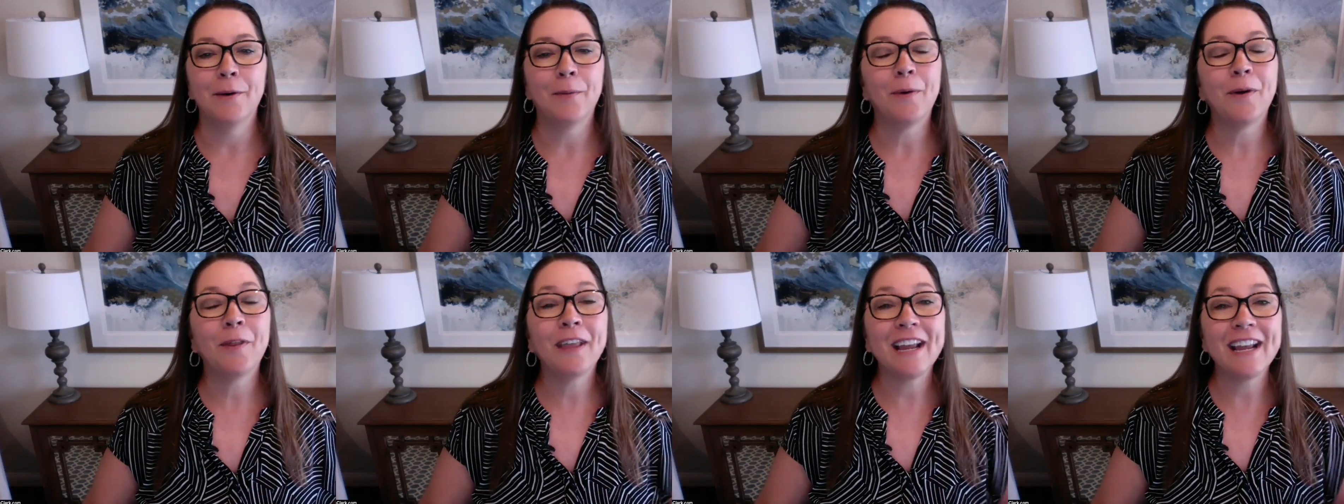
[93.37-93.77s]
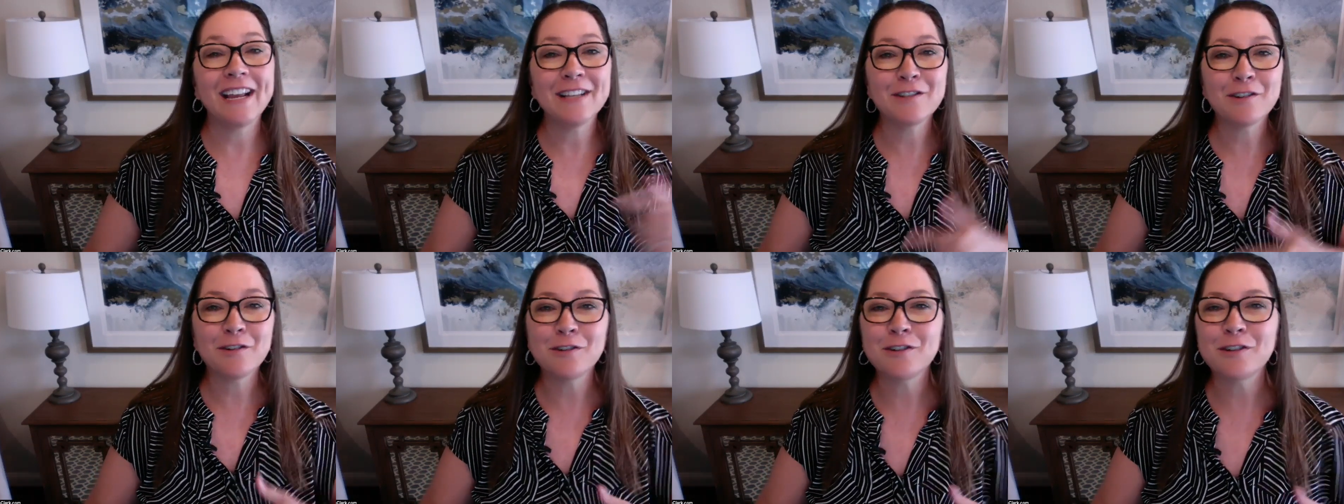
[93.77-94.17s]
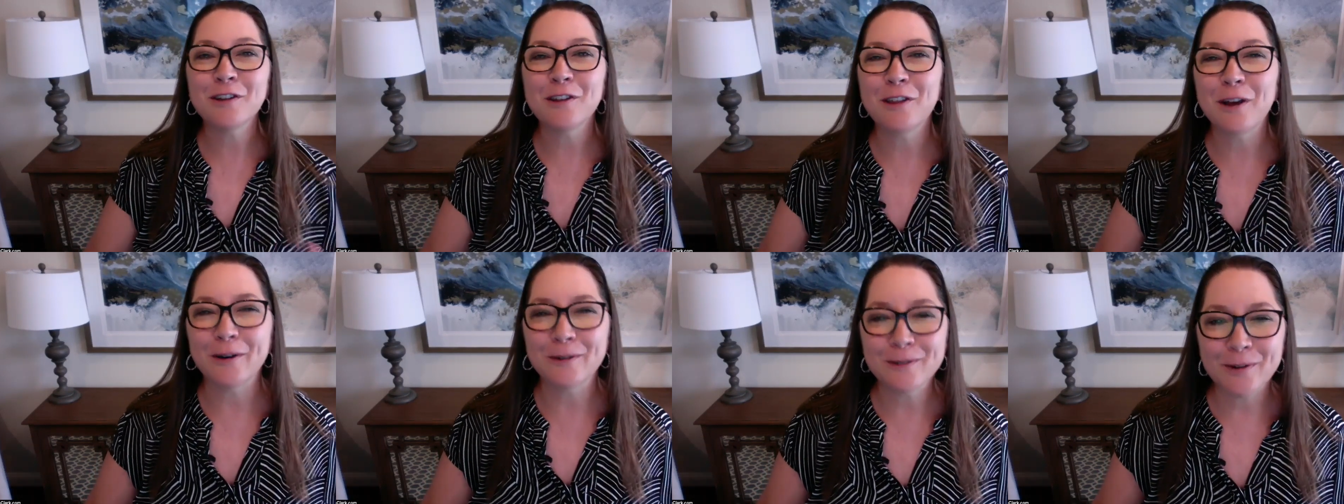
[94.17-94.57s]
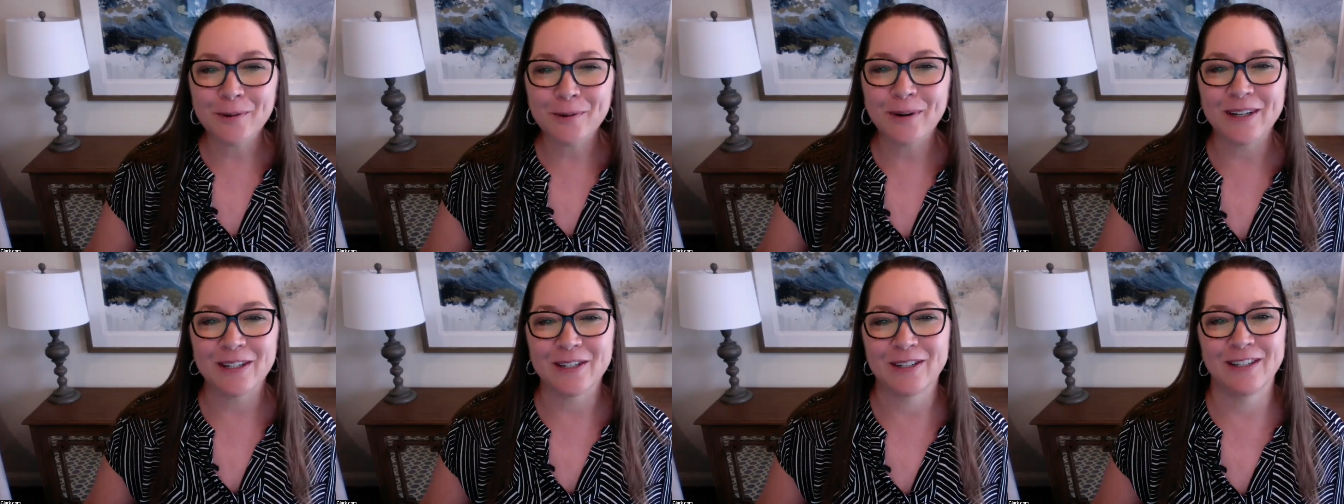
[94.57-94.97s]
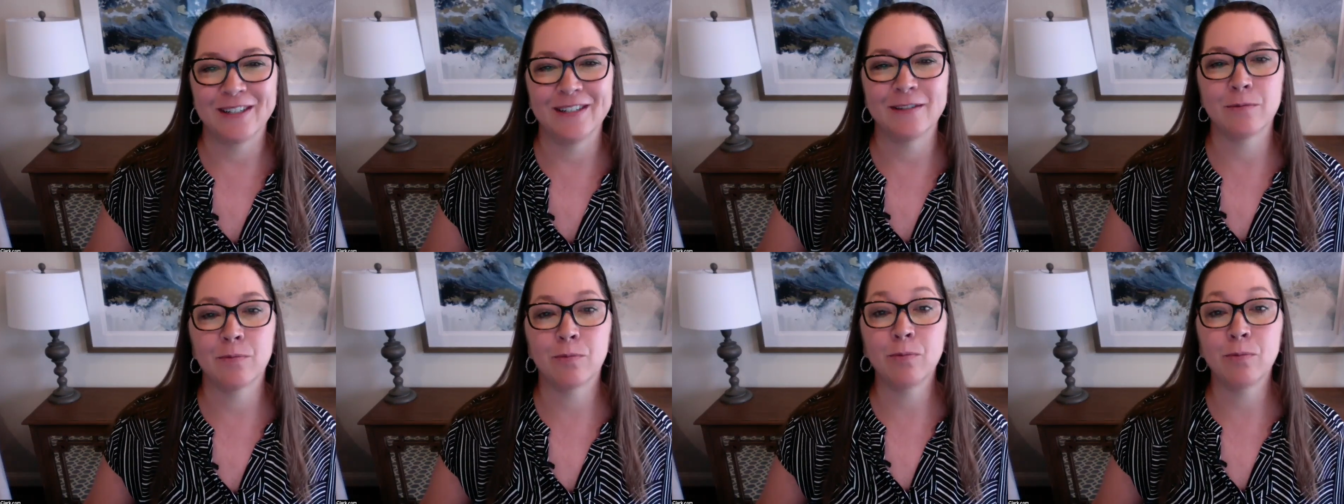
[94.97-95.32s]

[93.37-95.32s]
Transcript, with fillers: well the answers to those questions